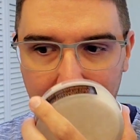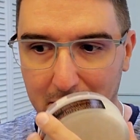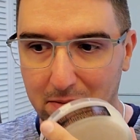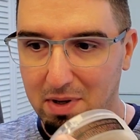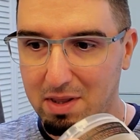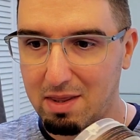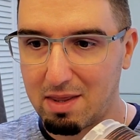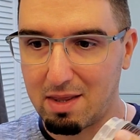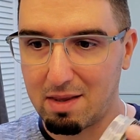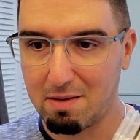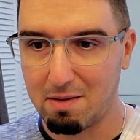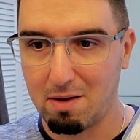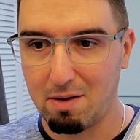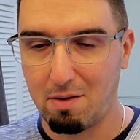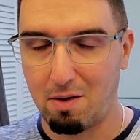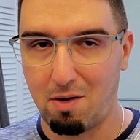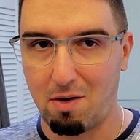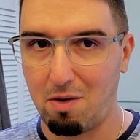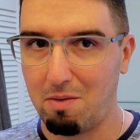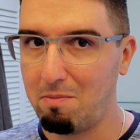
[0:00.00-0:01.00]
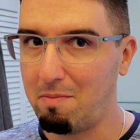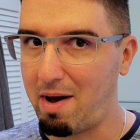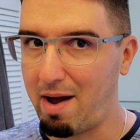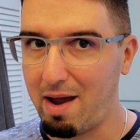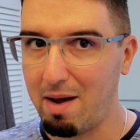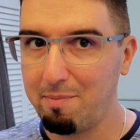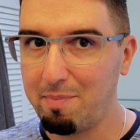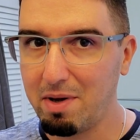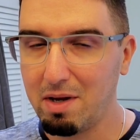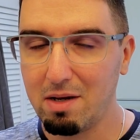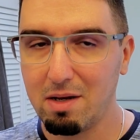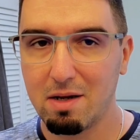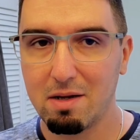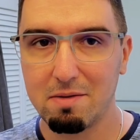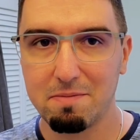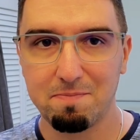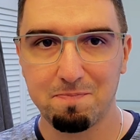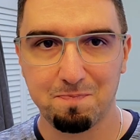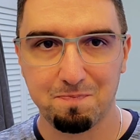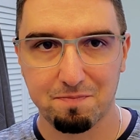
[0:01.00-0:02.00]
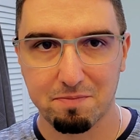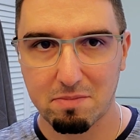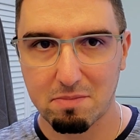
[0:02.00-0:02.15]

but on my opinion,